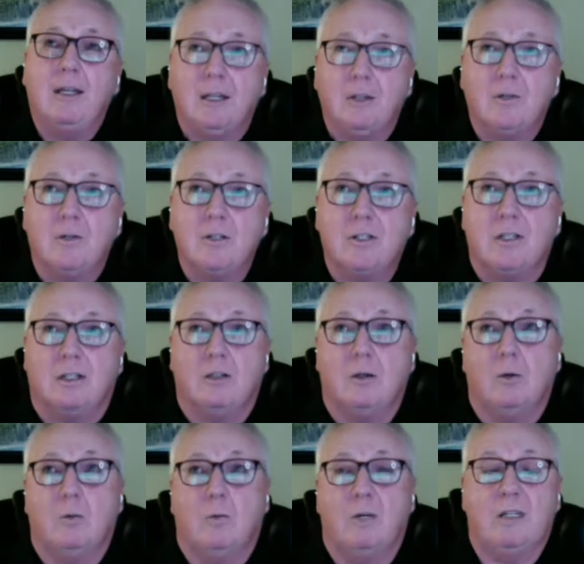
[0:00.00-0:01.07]

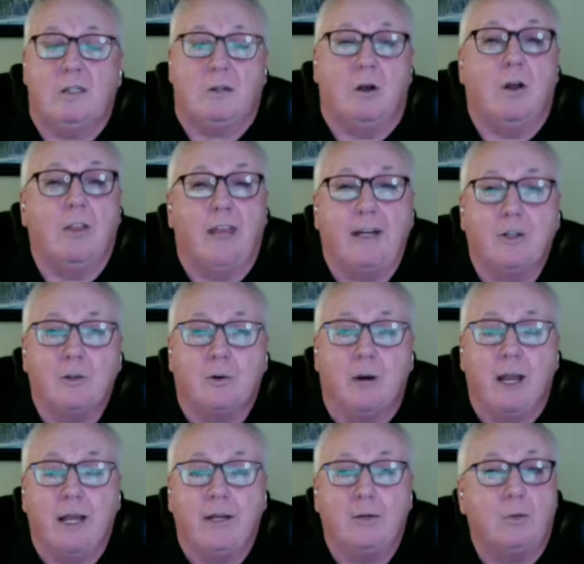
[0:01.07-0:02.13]
Interestingly, we saw that
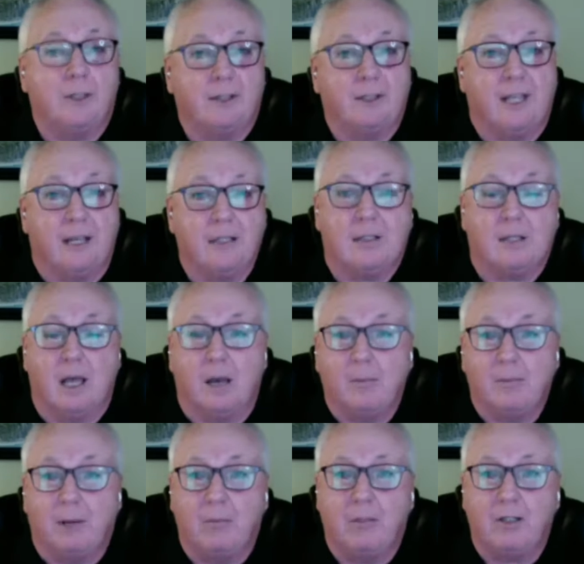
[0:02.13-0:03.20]
trend with desktop
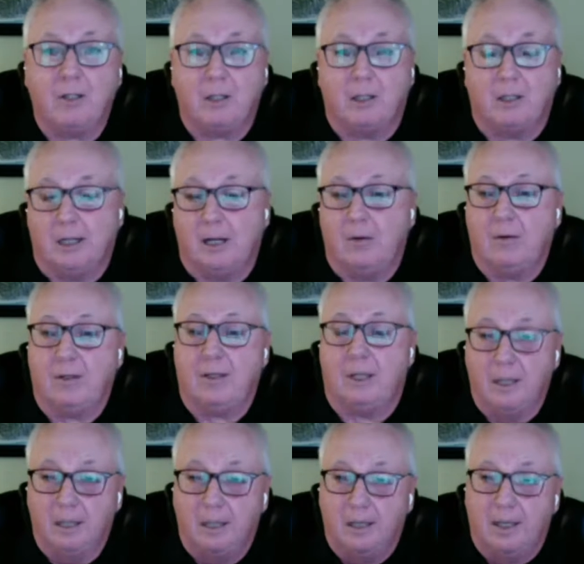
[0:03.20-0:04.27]
publishing, with the
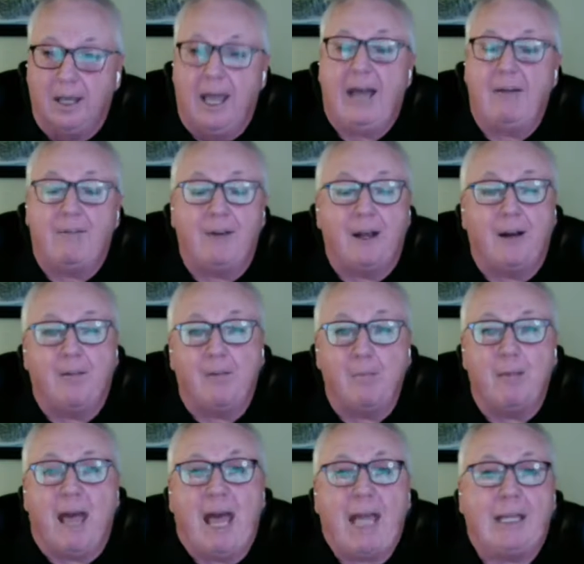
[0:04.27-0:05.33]
advent of the
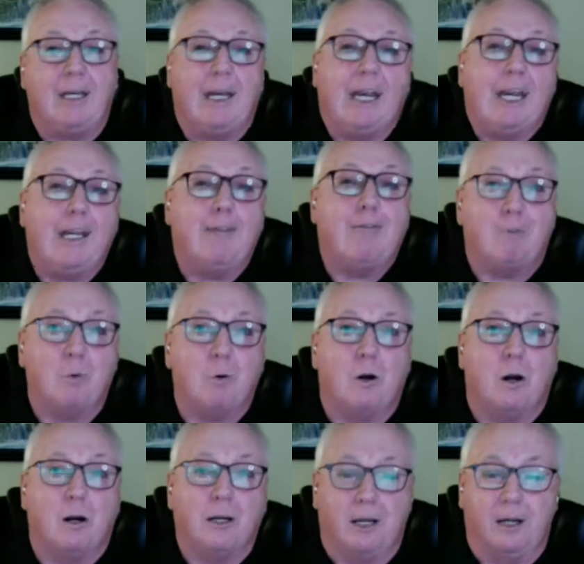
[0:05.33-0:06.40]
Mac in
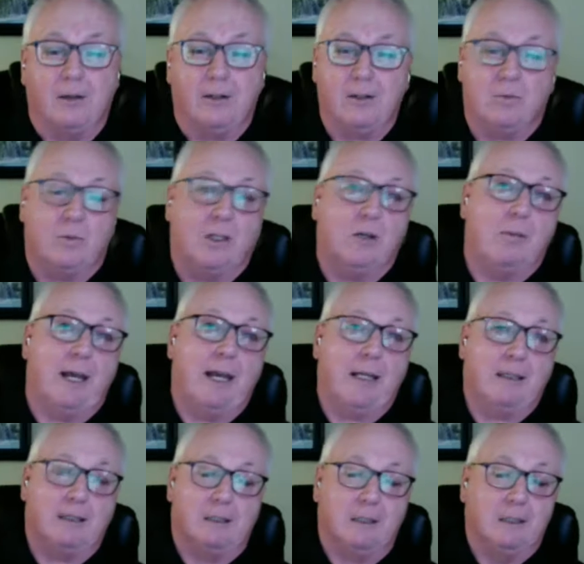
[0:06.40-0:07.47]
'84, because we go back
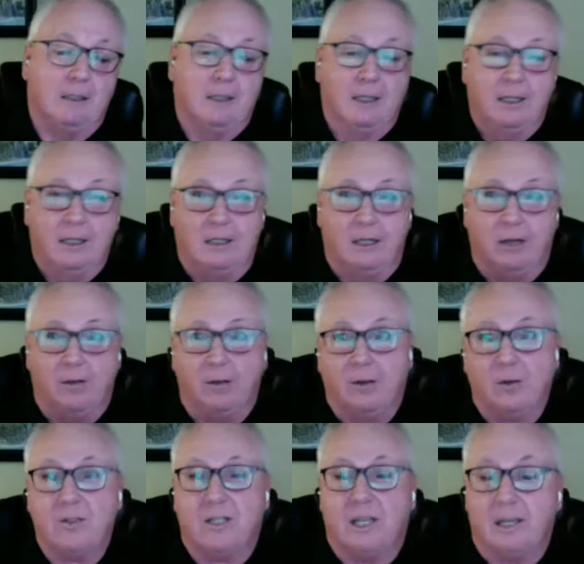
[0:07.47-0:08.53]
to,
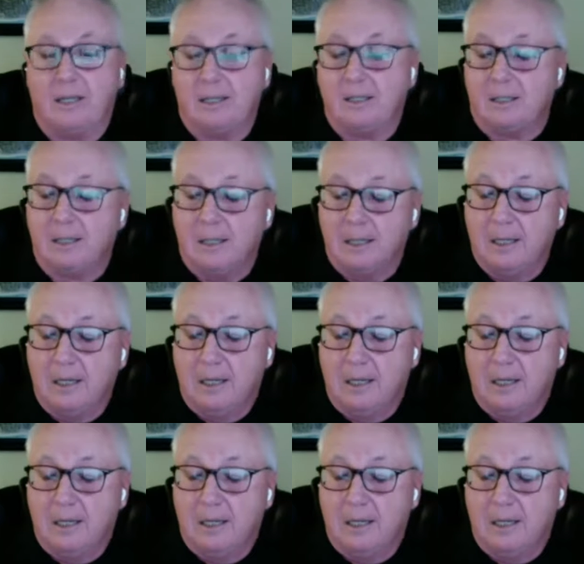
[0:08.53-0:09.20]
those days. And